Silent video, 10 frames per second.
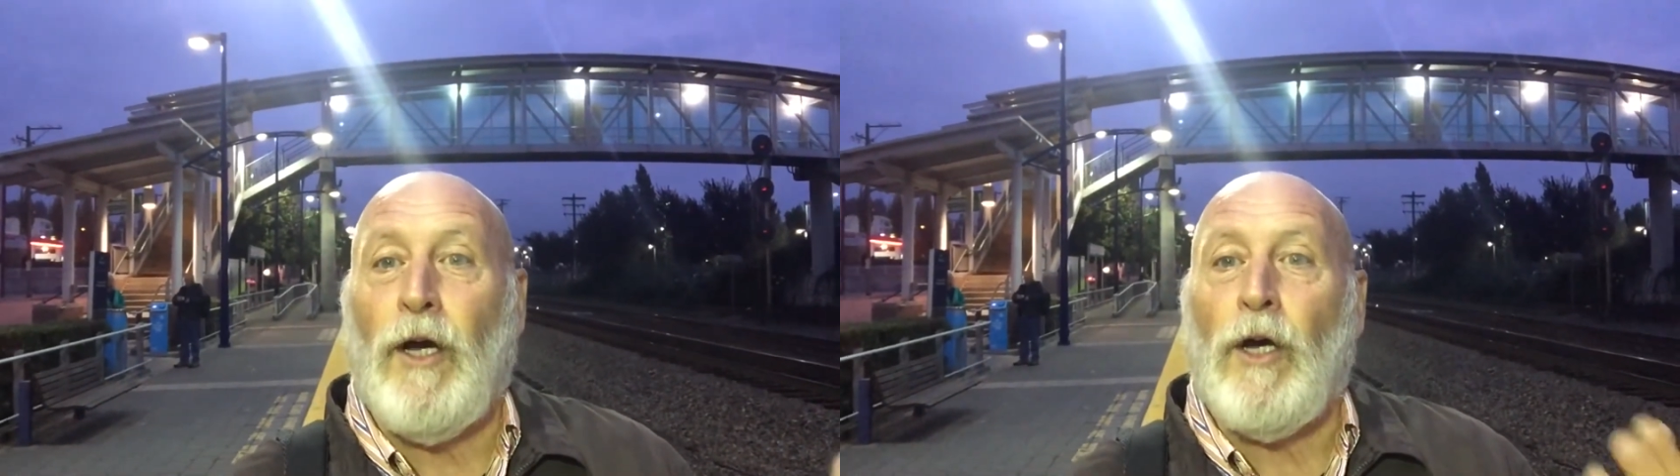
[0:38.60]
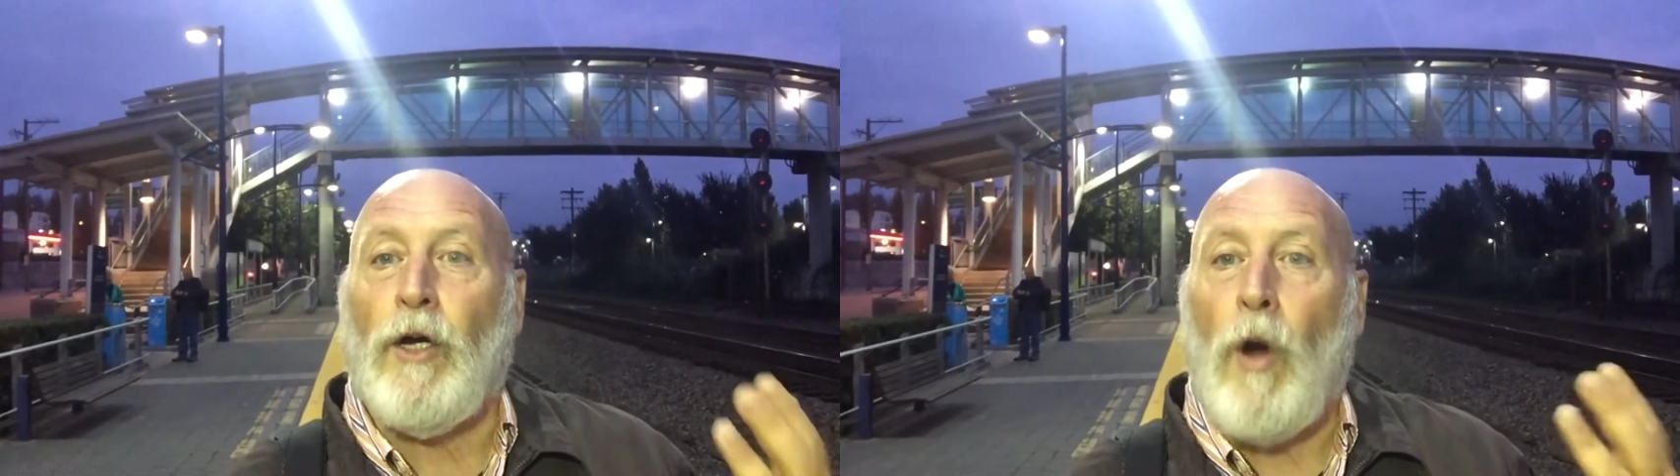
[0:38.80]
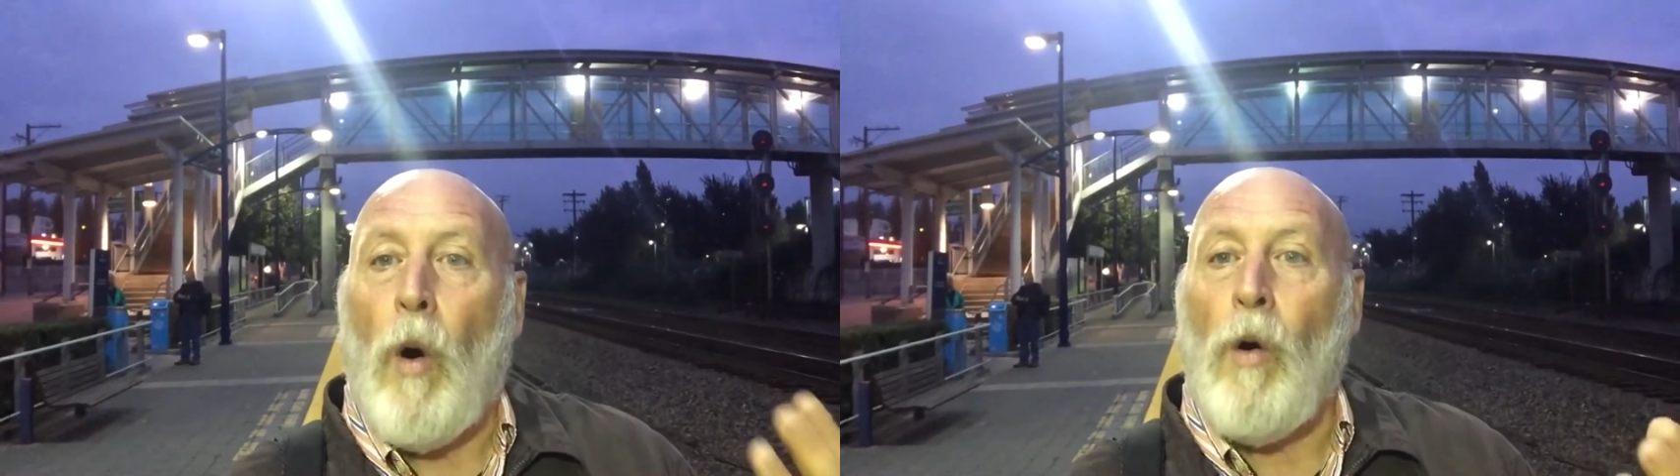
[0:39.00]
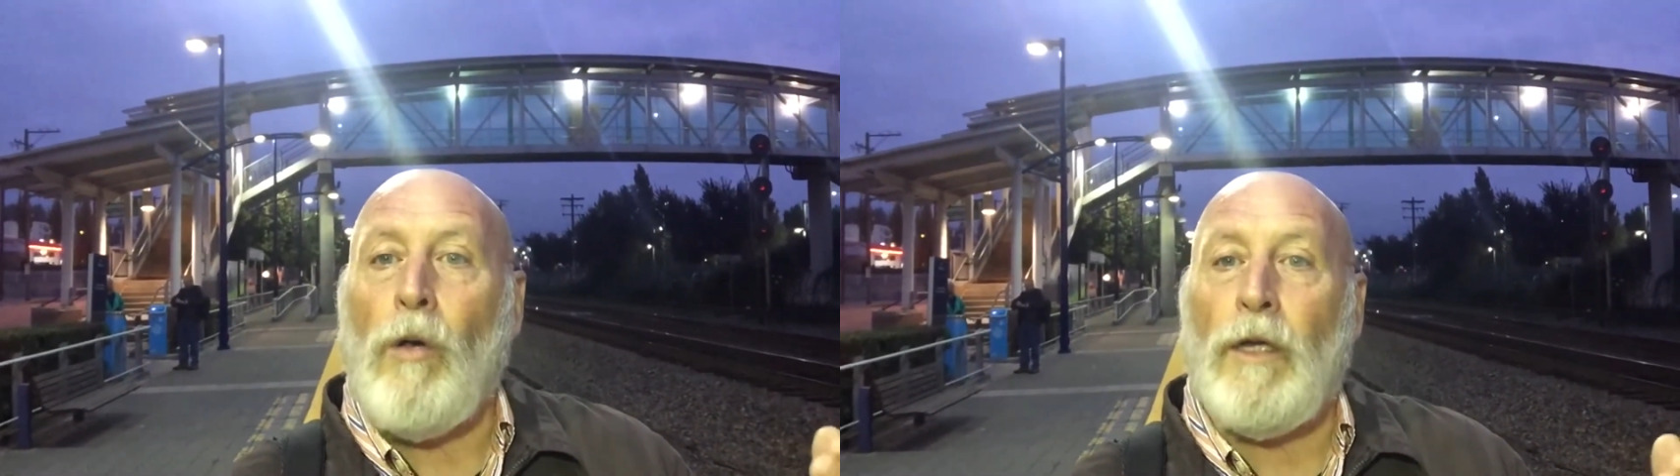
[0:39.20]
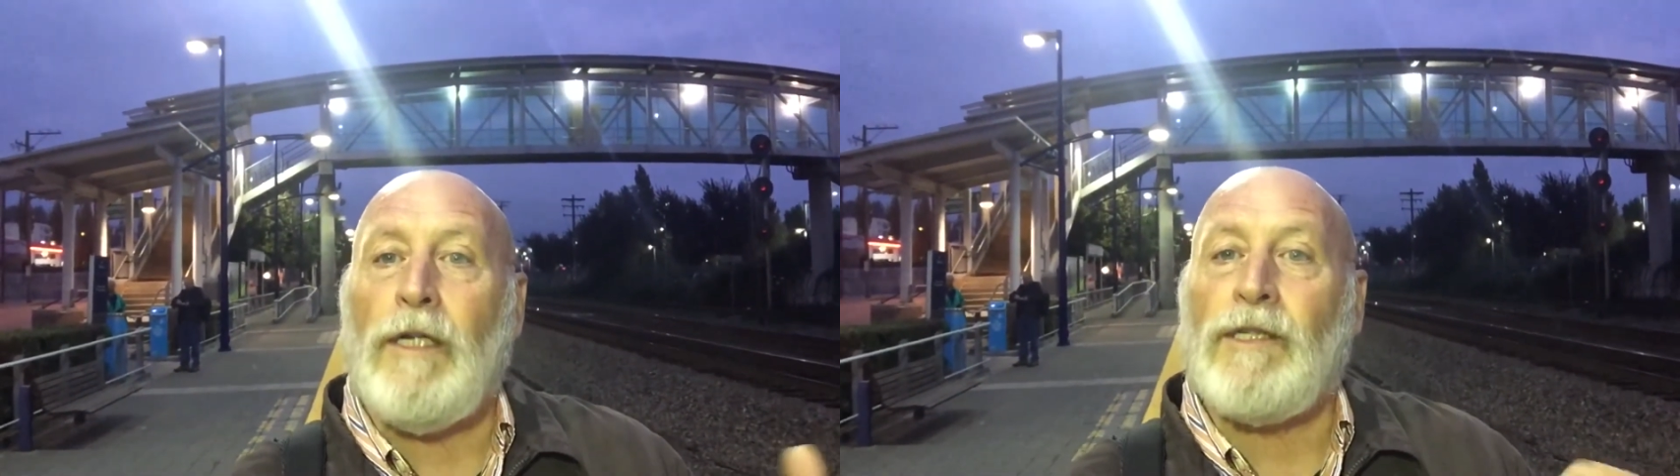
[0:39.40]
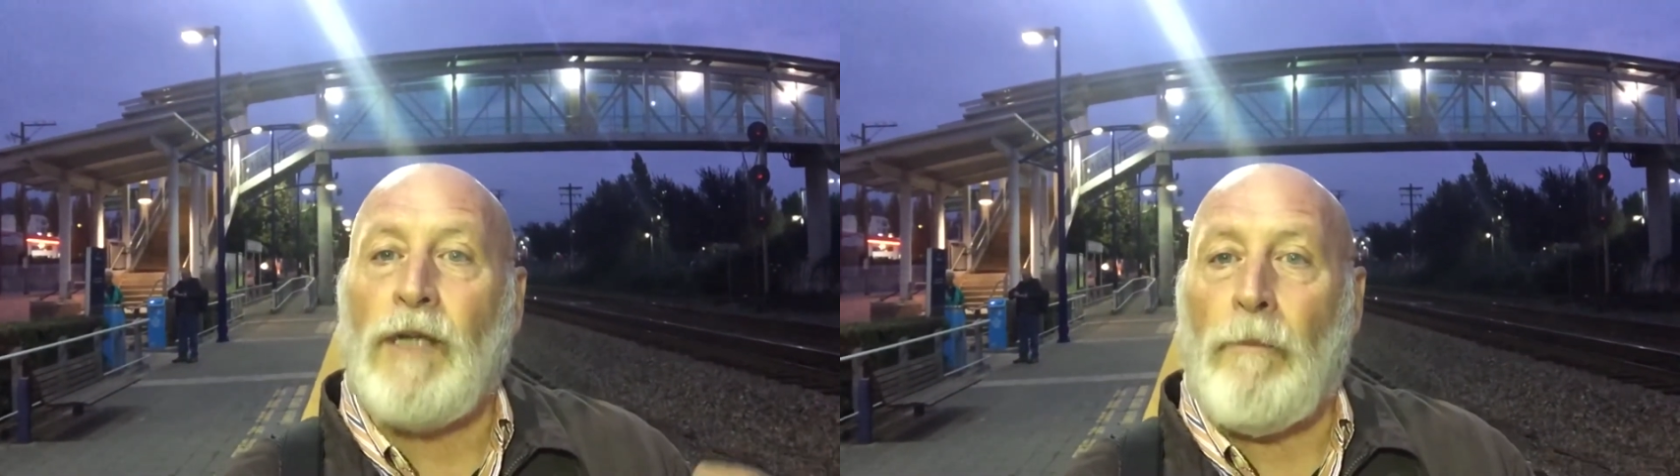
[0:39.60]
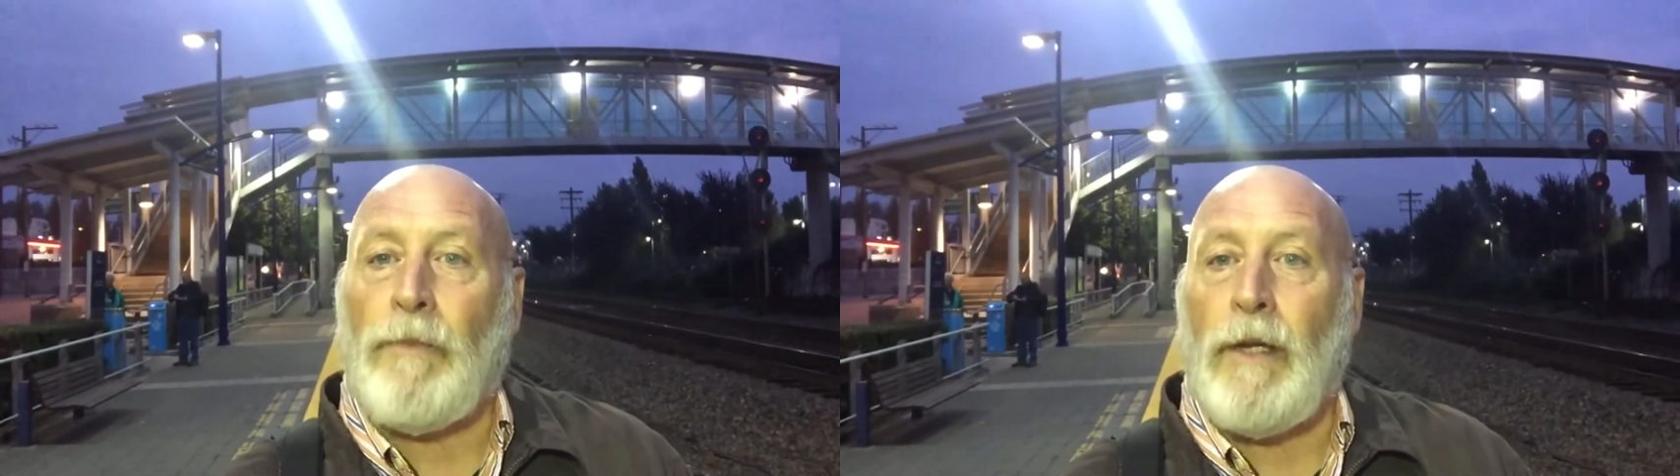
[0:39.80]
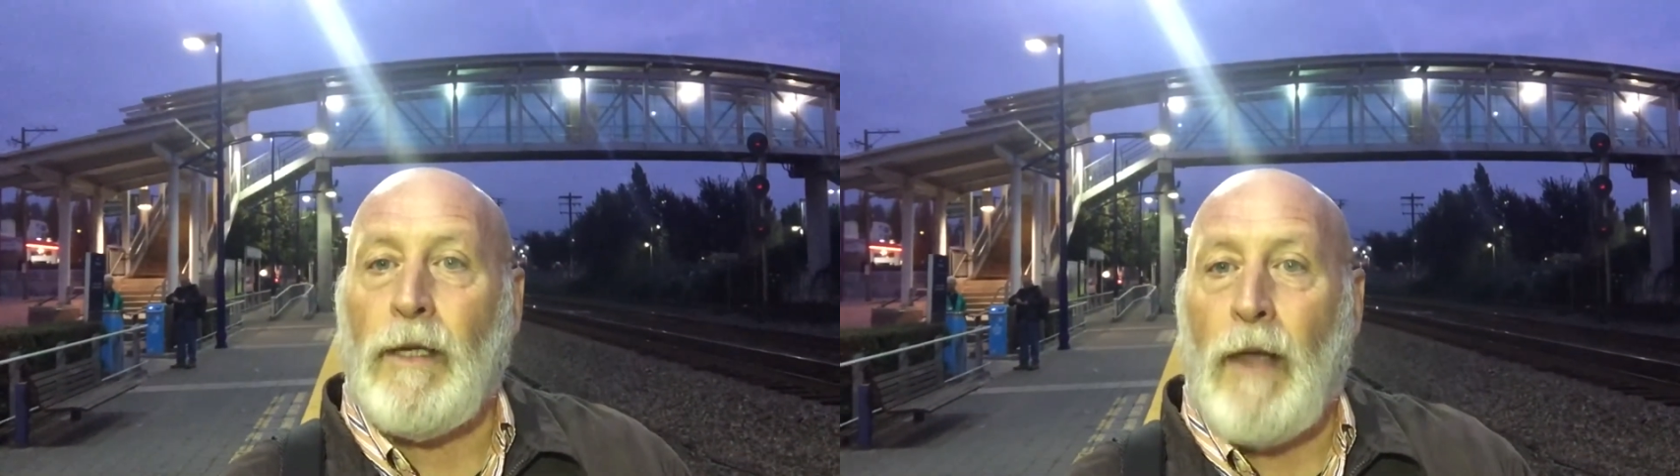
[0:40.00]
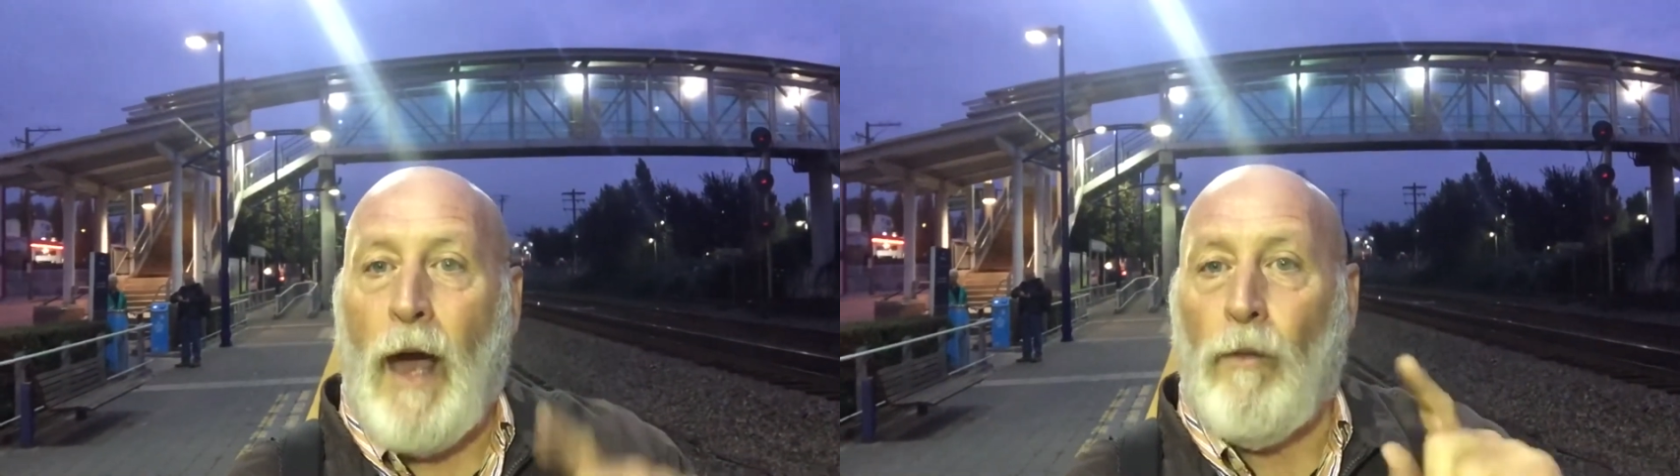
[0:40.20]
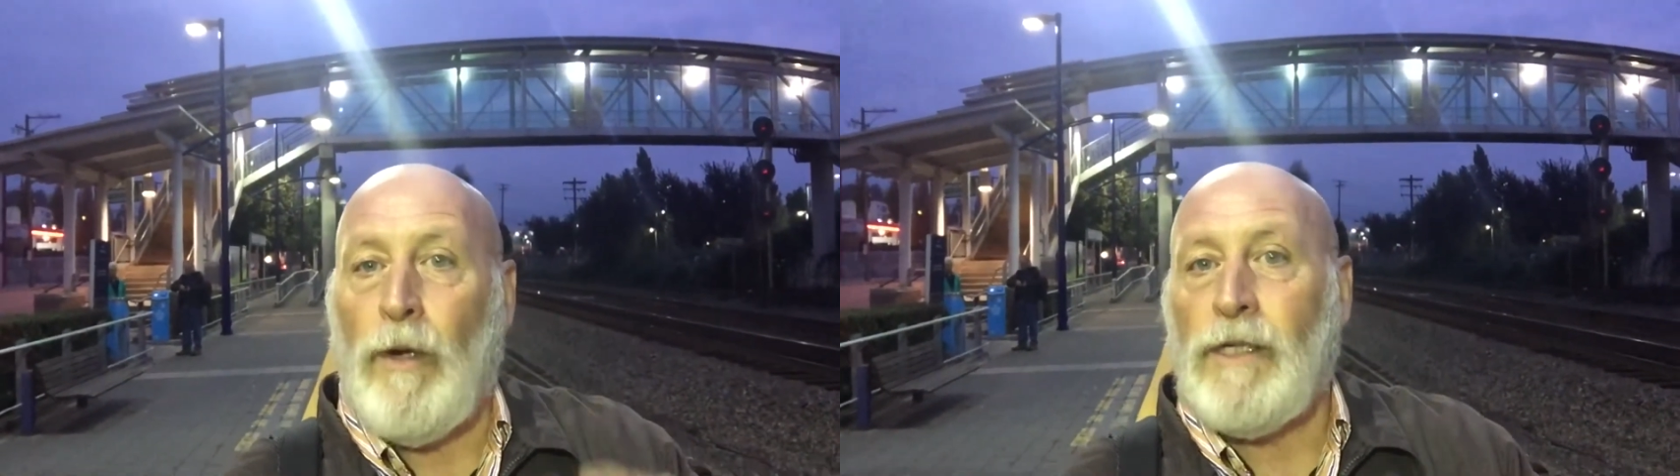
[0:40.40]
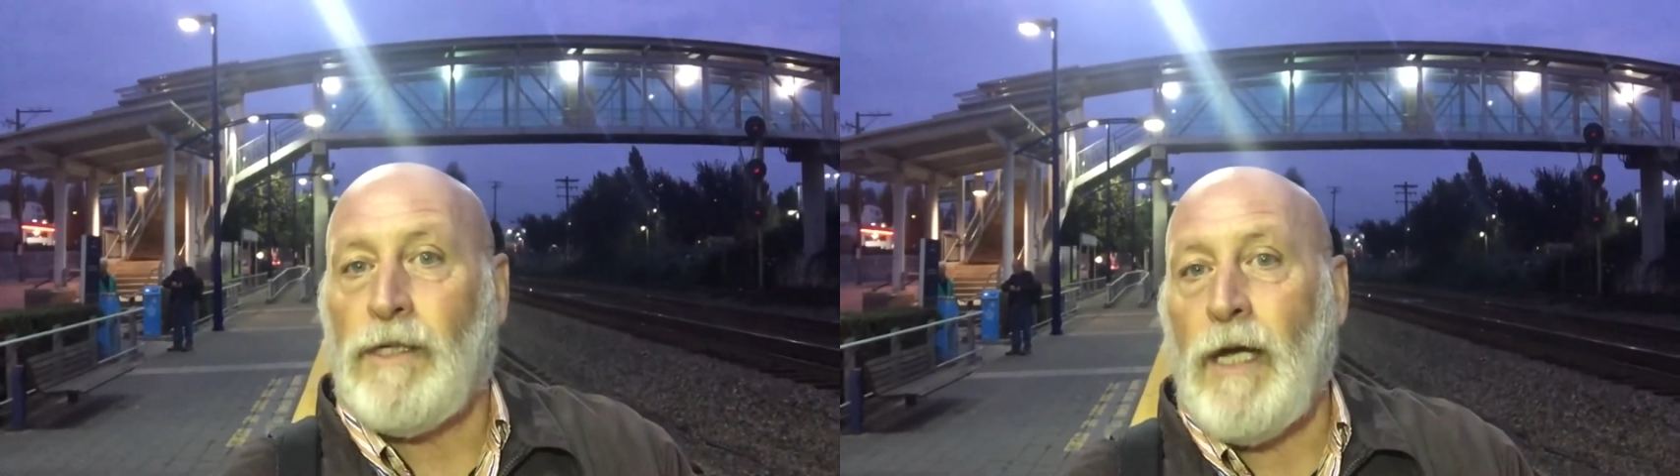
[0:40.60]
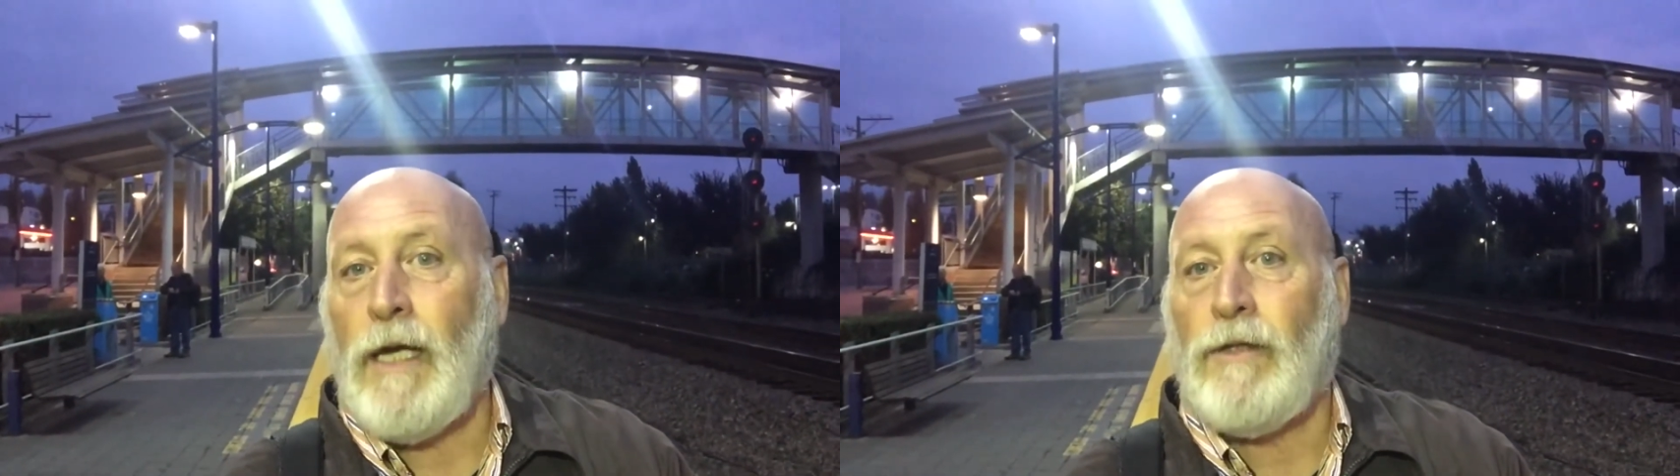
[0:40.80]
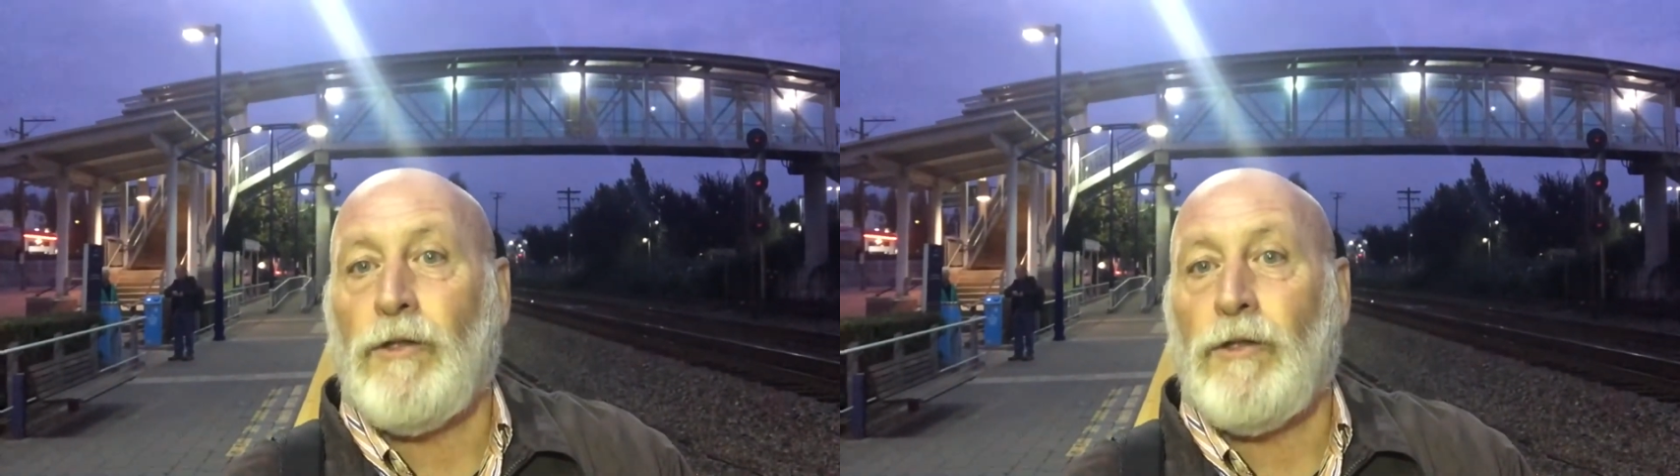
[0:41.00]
Goal is something that we seek